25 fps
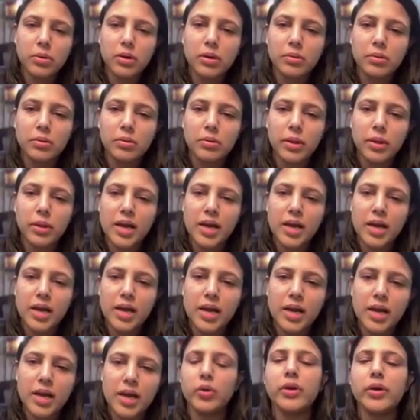example
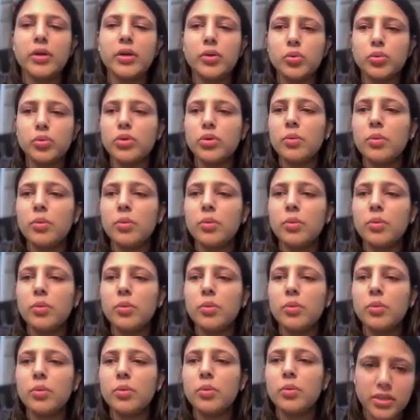belonging to the
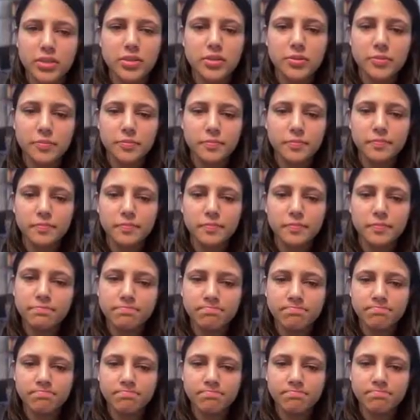positive class.
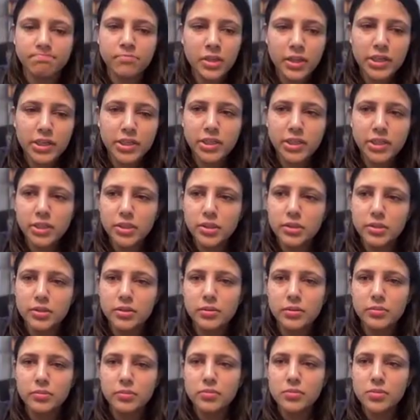Clear?
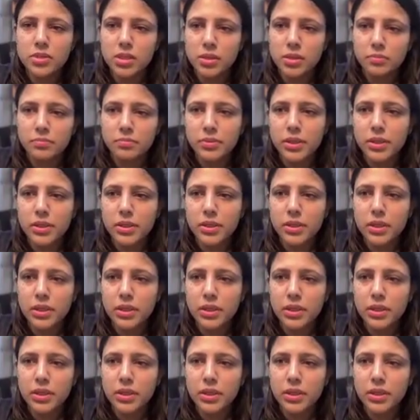Simple?